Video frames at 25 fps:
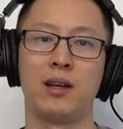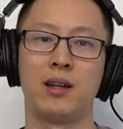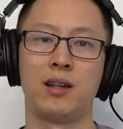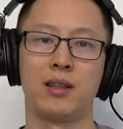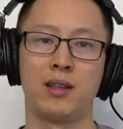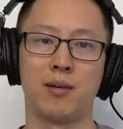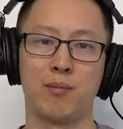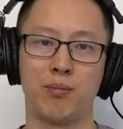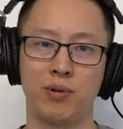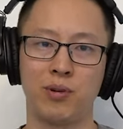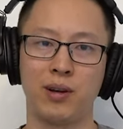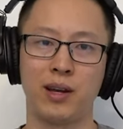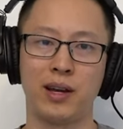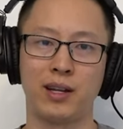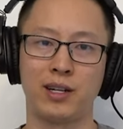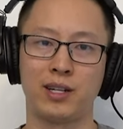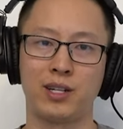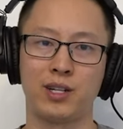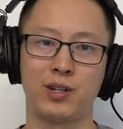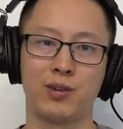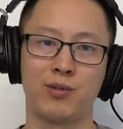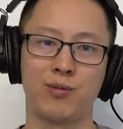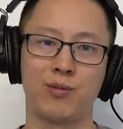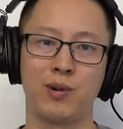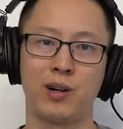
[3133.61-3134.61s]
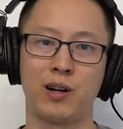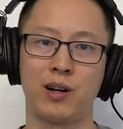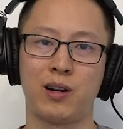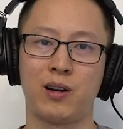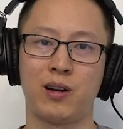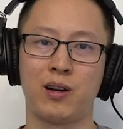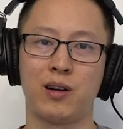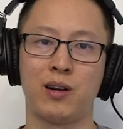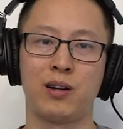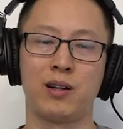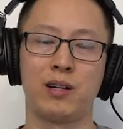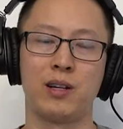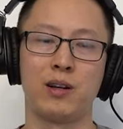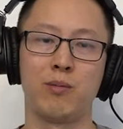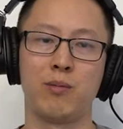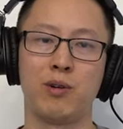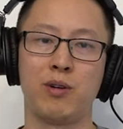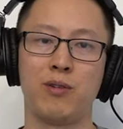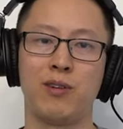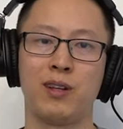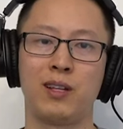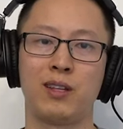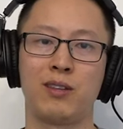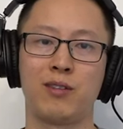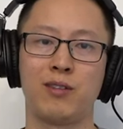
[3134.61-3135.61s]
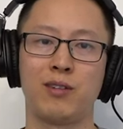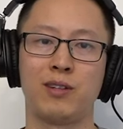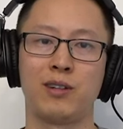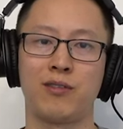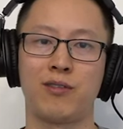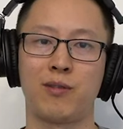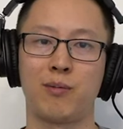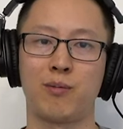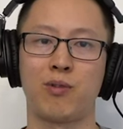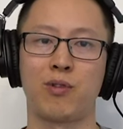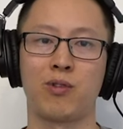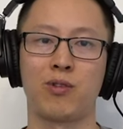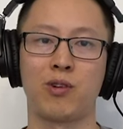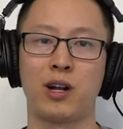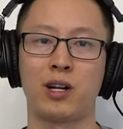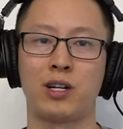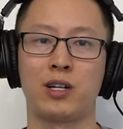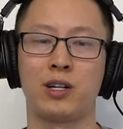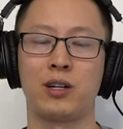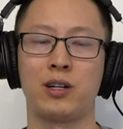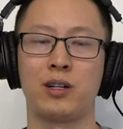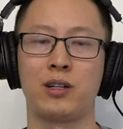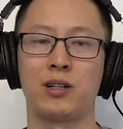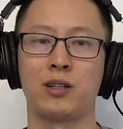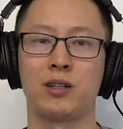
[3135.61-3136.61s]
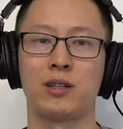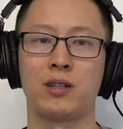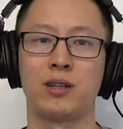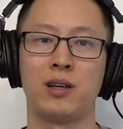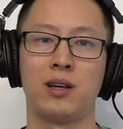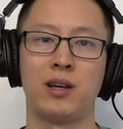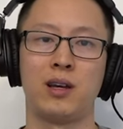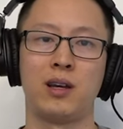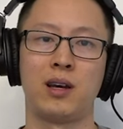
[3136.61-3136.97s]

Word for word: the planche where you're moving through different progressions,